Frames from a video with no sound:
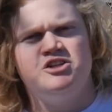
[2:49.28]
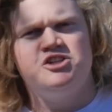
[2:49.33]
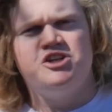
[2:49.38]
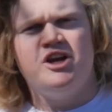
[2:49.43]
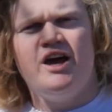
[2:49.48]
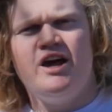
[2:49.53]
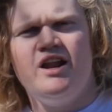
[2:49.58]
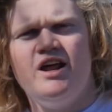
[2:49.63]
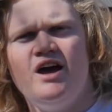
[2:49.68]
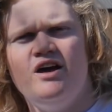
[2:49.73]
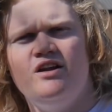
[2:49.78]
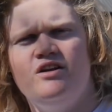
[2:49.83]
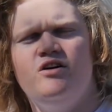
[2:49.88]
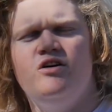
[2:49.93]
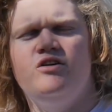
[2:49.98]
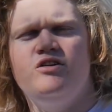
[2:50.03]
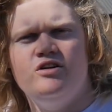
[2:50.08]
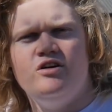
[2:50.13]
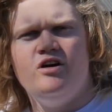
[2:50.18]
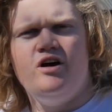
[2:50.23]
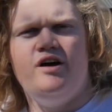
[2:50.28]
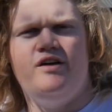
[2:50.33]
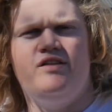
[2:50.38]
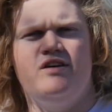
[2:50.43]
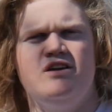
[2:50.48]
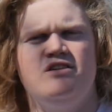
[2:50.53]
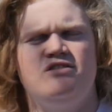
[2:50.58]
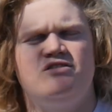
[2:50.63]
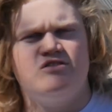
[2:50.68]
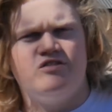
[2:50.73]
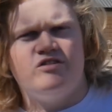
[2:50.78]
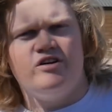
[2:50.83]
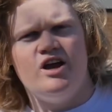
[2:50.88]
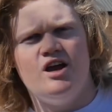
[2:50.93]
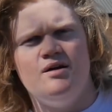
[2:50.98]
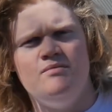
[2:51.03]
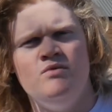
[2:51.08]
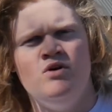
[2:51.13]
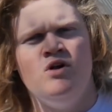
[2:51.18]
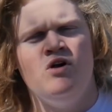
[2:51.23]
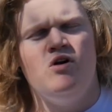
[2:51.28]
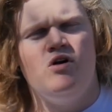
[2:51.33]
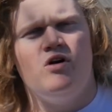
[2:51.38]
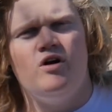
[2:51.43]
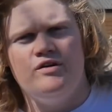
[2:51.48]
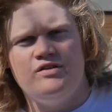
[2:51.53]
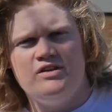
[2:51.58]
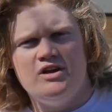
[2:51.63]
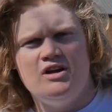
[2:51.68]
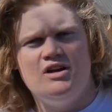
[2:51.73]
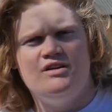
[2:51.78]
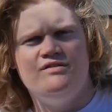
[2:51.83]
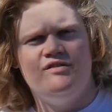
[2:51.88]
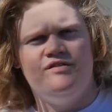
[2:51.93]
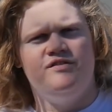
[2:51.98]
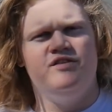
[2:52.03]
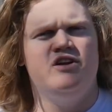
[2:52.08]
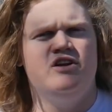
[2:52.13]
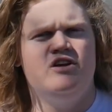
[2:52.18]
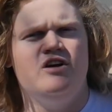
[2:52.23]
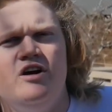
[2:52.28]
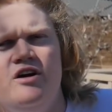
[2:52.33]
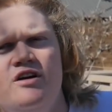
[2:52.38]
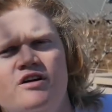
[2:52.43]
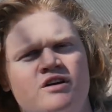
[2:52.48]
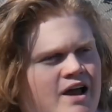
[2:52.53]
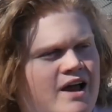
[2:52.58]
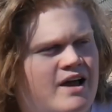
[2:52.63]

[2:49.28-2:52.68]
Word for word: shout out on either Instagram or at the end of a video.